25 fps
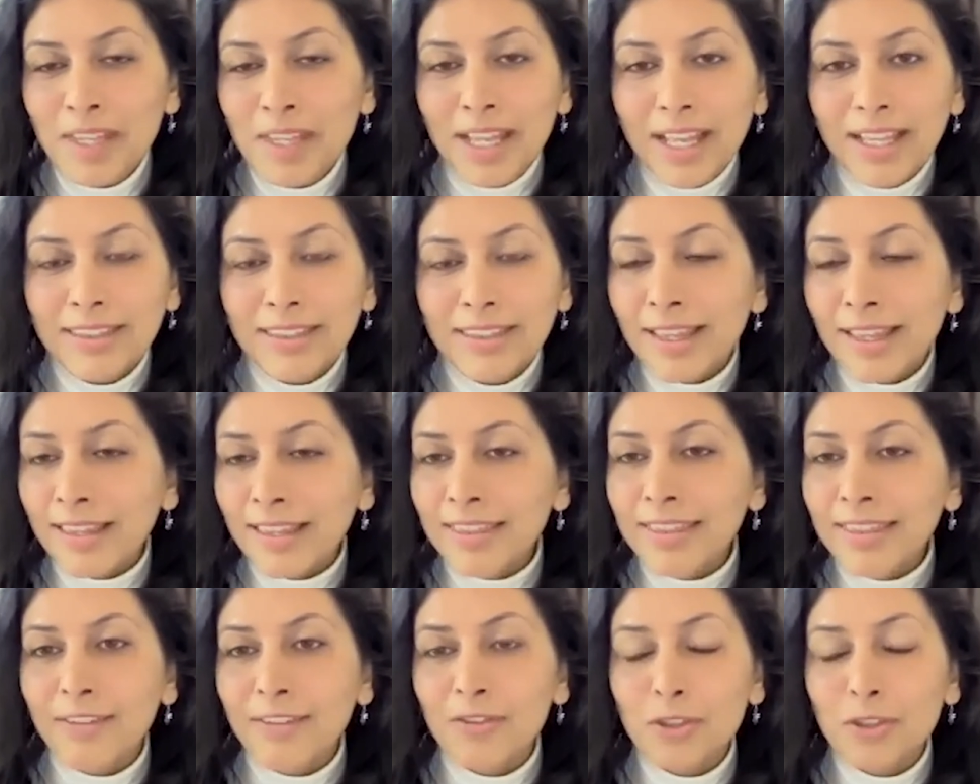And
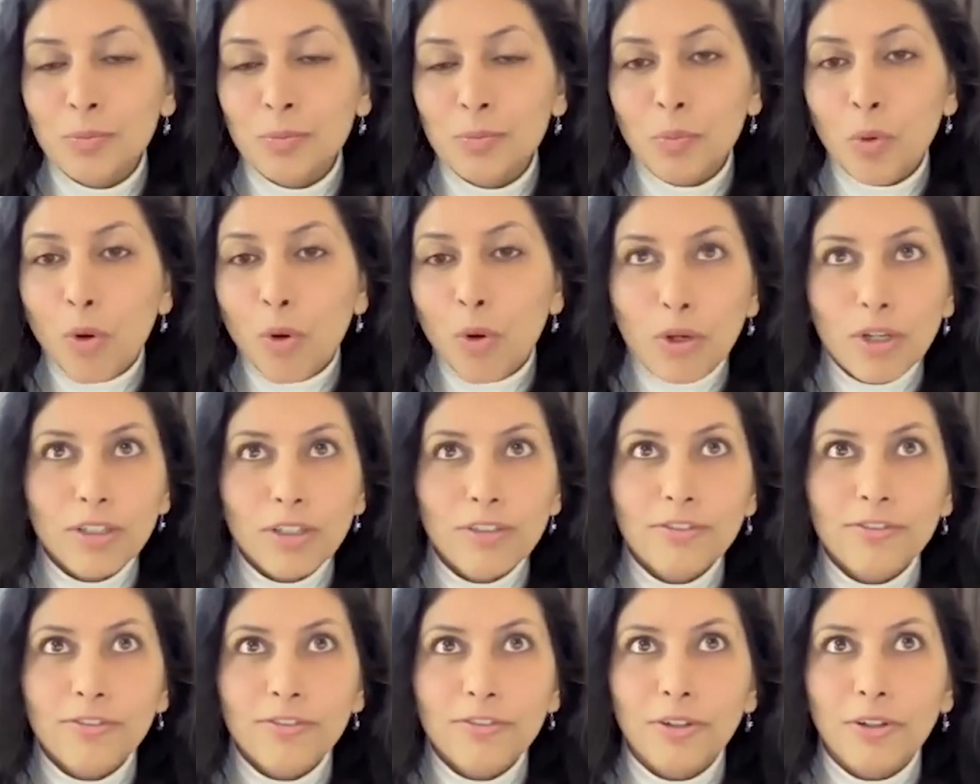then they've
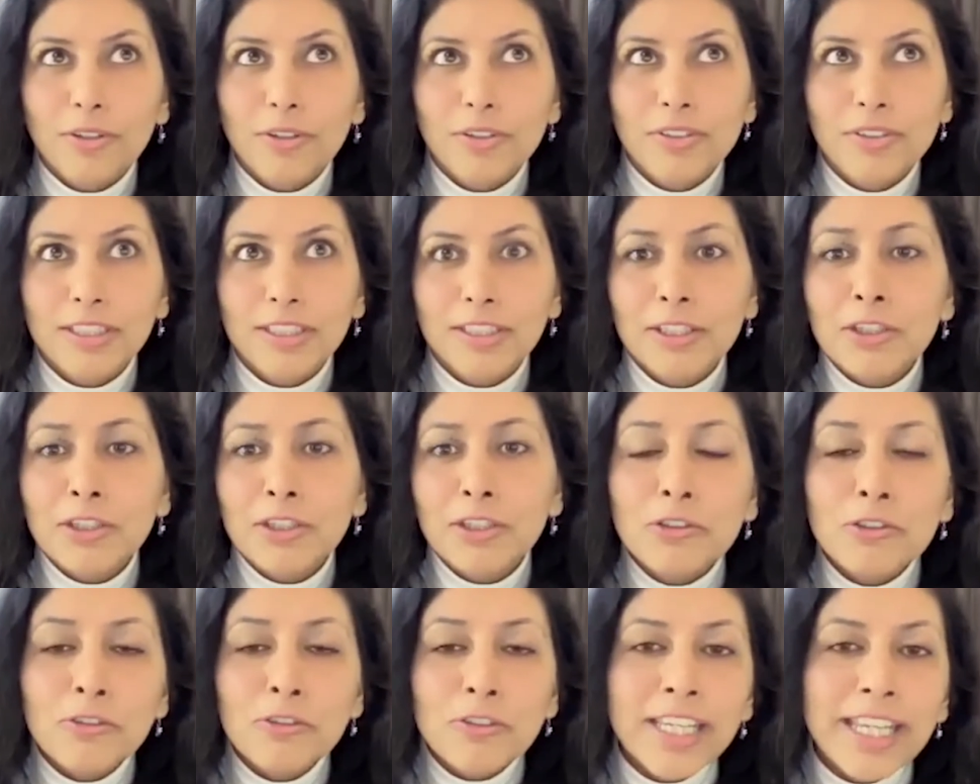spoken for till
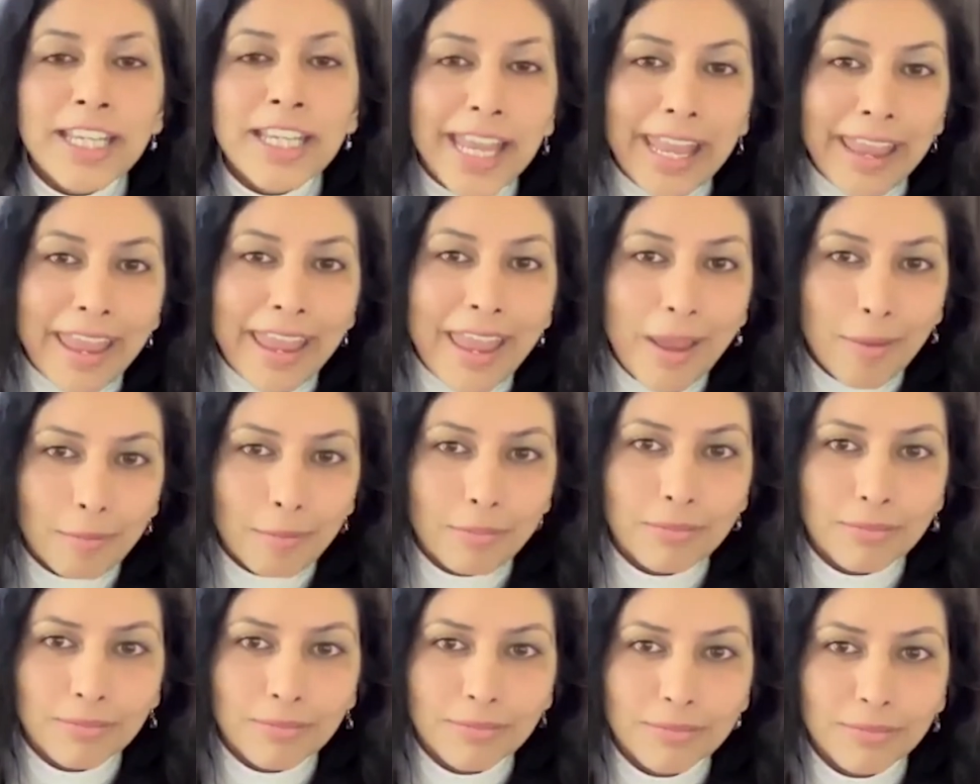3
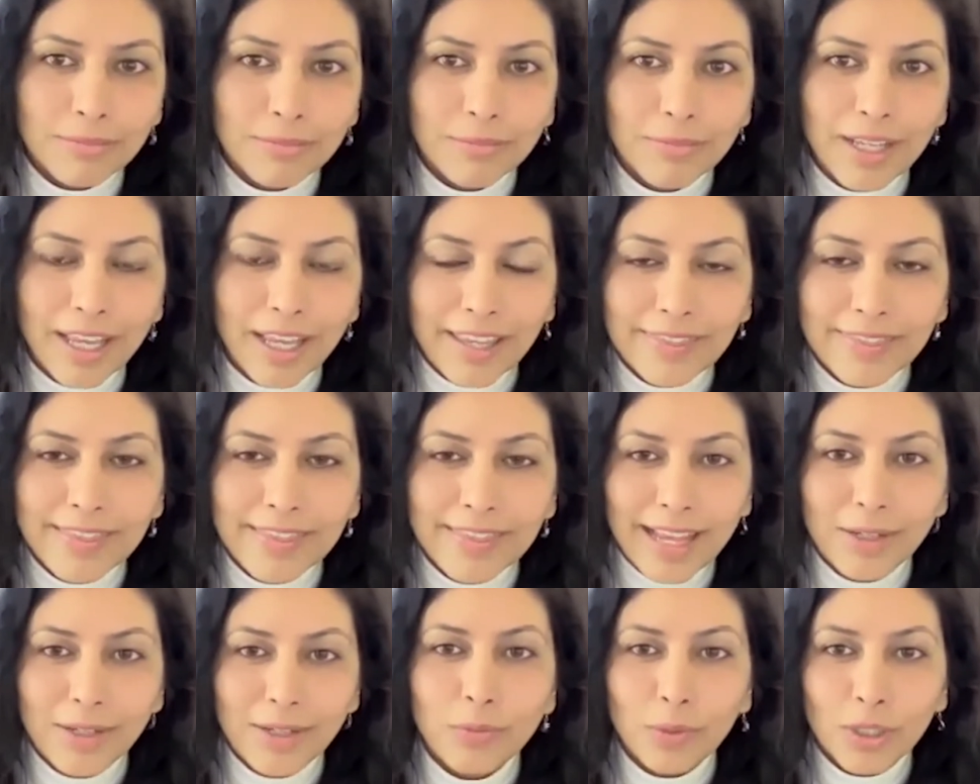a.m. in
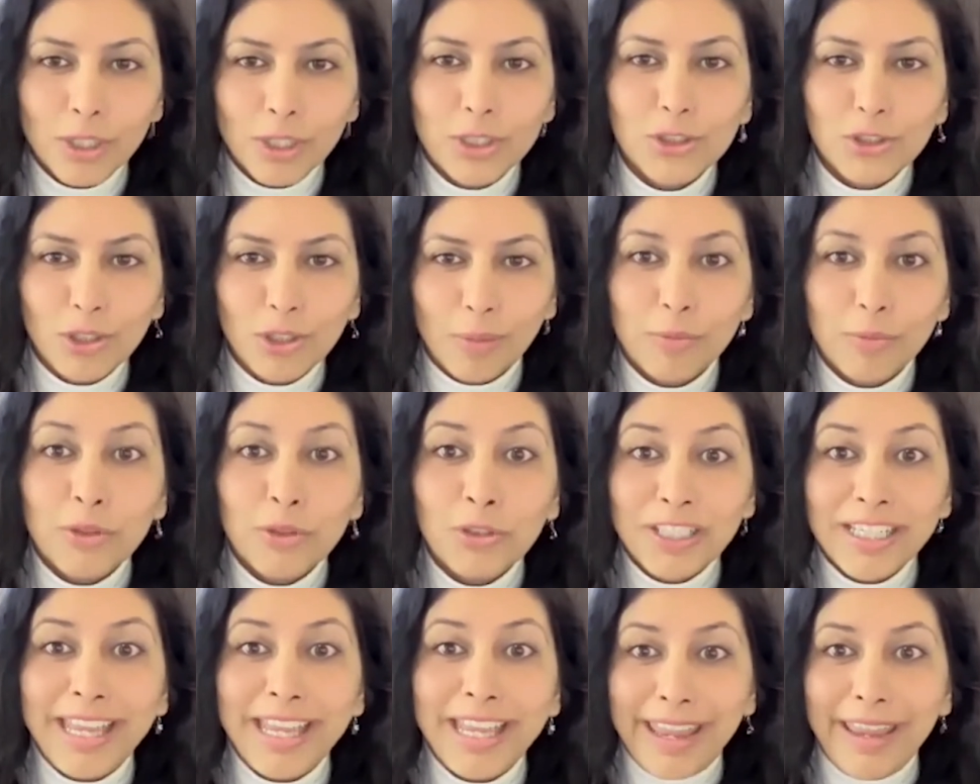that workshop,
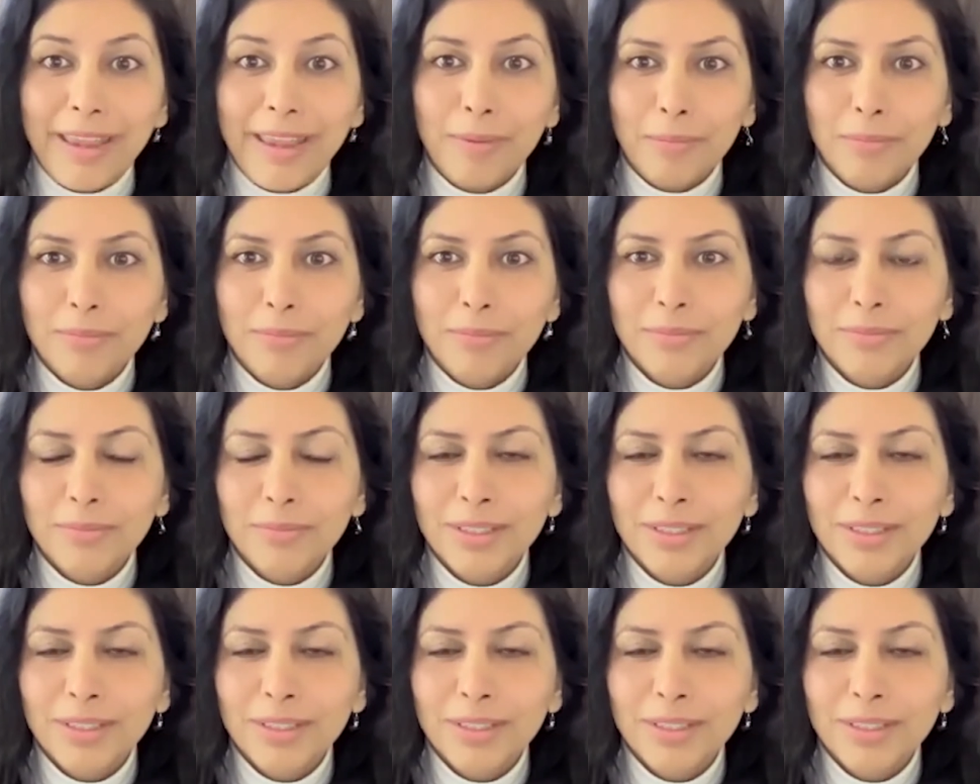3 a.m.